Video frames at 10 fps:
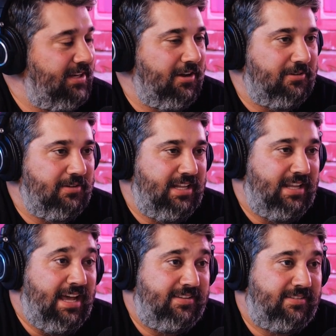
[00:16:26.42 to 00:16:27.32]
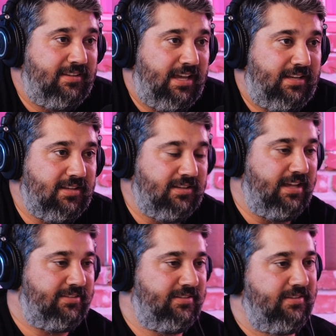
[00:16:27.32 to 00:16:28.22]
No. And that's like the
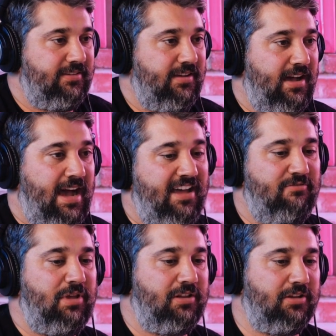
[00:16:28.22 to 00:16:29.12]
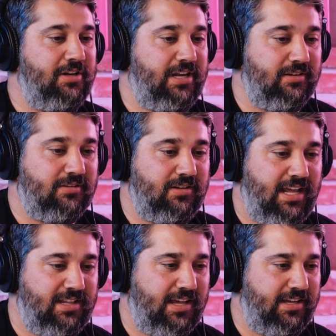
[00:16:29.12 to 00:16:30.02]
lessons I've been learning.
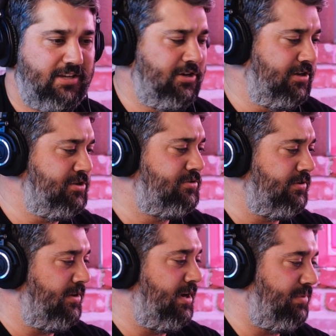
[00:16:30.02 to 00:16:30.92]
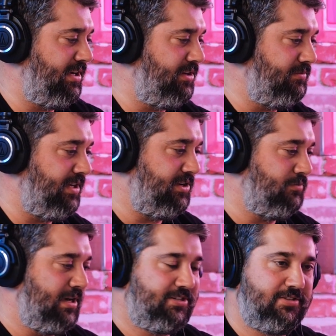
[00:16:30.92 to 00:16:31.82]
And like, you know, you grow up and you
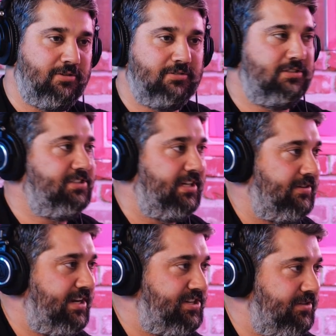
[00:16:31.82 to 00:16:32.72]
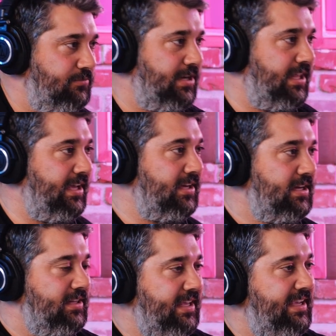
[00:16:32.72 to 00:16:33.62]
watch the older generation where they
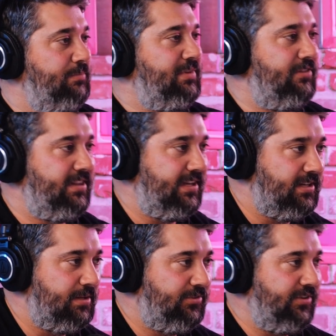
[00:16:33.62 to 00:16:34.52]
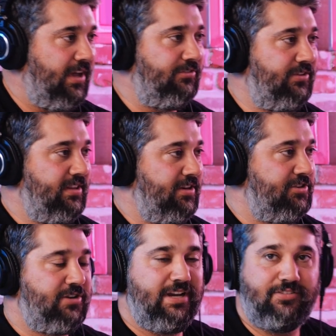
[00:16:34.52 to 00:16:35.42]
kept everything to themselves, and their
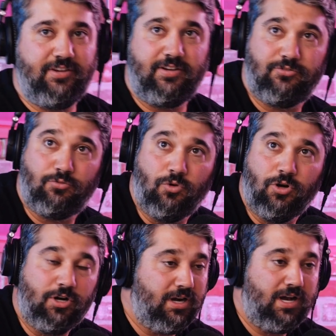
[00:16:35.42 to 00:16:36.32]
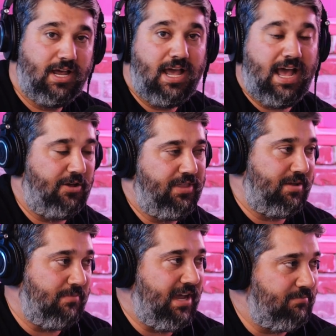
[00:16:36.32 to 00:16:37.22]
trade secrets were how they
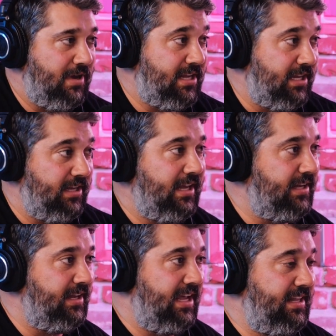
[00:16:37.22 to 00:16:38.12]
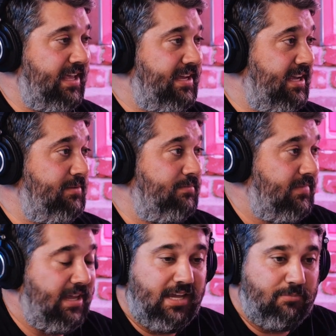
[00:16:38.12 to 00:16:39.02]
made money, and they
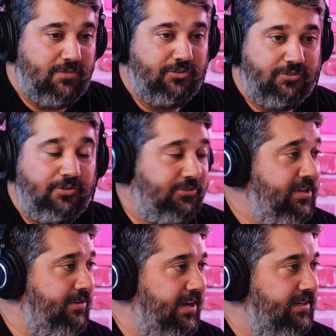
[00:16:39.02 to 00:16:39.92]
kept those so secret.